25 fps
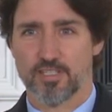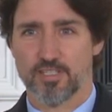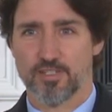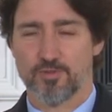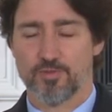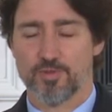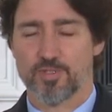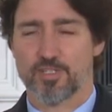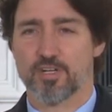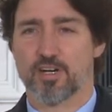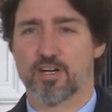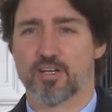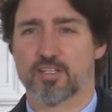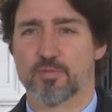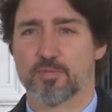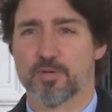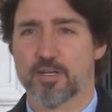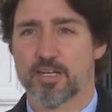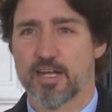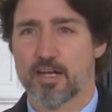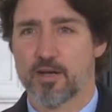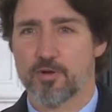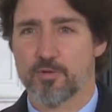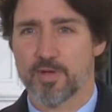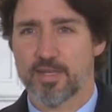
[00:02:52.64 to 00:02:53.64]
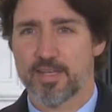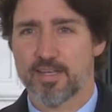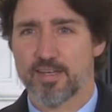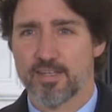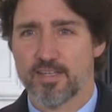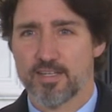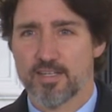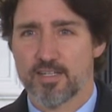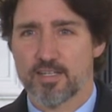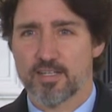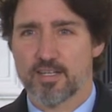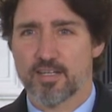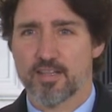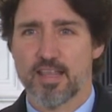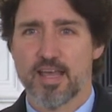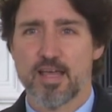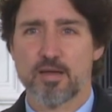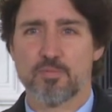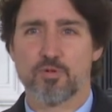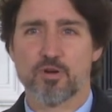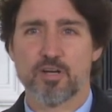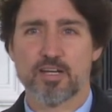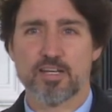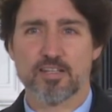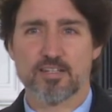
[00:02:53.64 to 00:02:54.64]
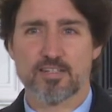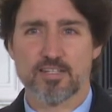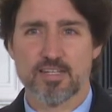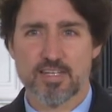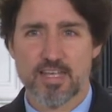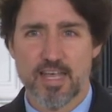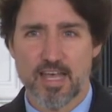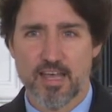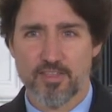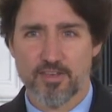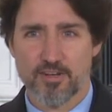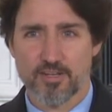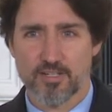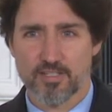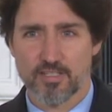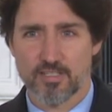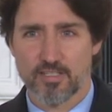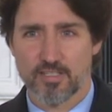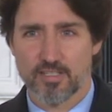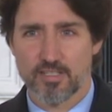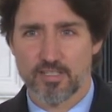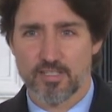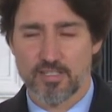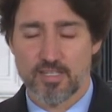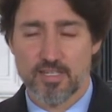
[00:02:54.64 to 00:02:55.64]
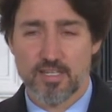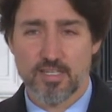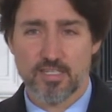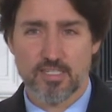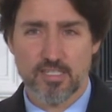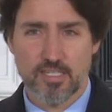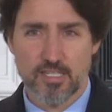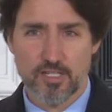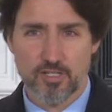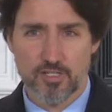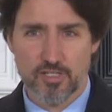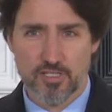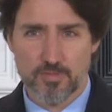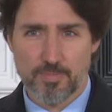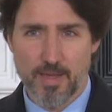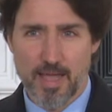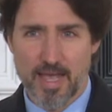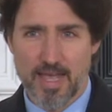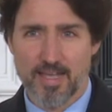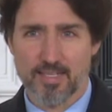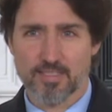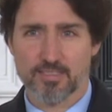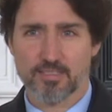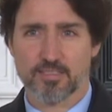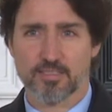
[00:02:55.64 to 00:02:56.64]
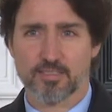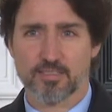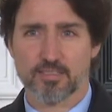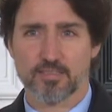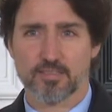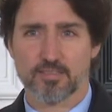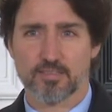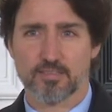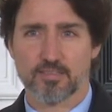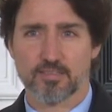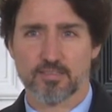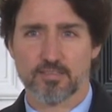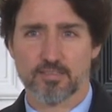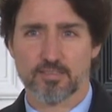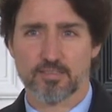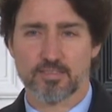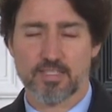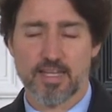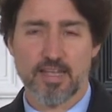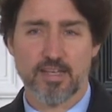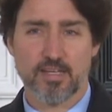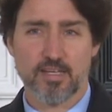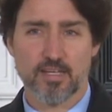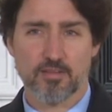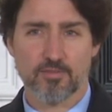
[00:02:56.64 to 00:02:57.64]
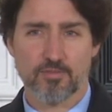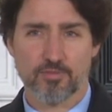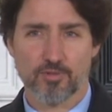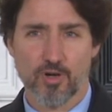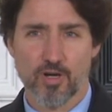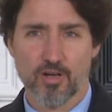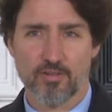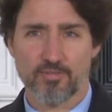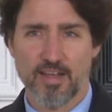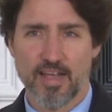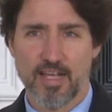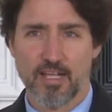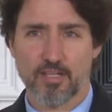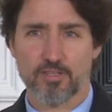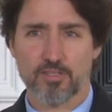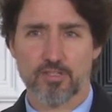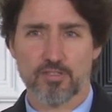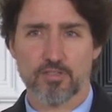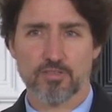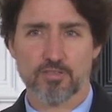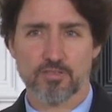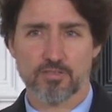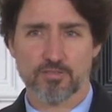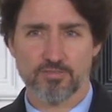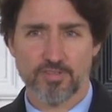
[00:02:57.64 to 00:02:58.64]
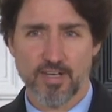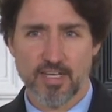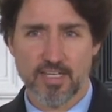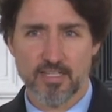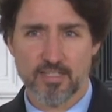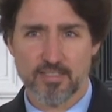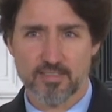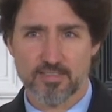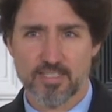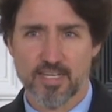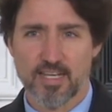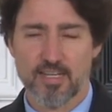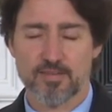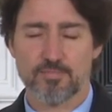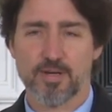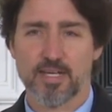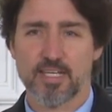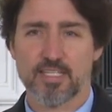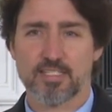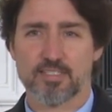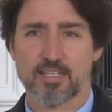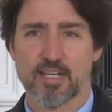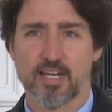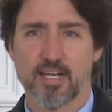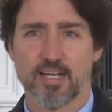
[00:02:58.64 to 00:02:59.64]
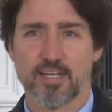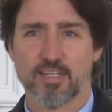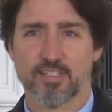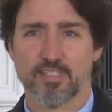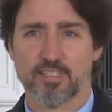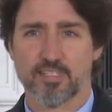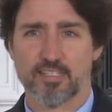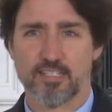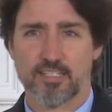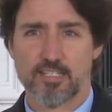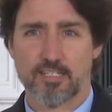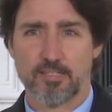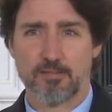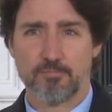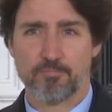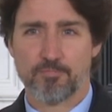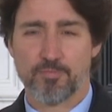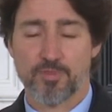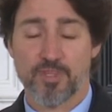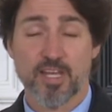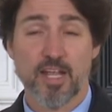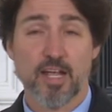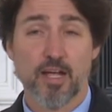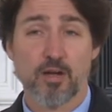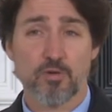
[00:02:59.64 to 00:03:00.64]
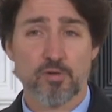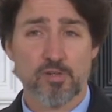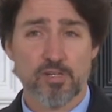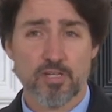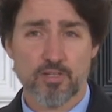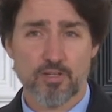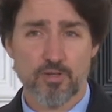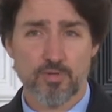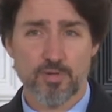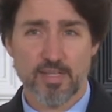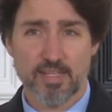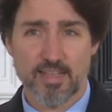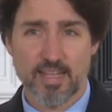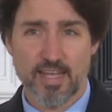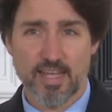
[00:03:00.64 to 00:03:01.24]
We talked about how we collaborated together in years past, standing for our values, fighting side by side, and how we're doing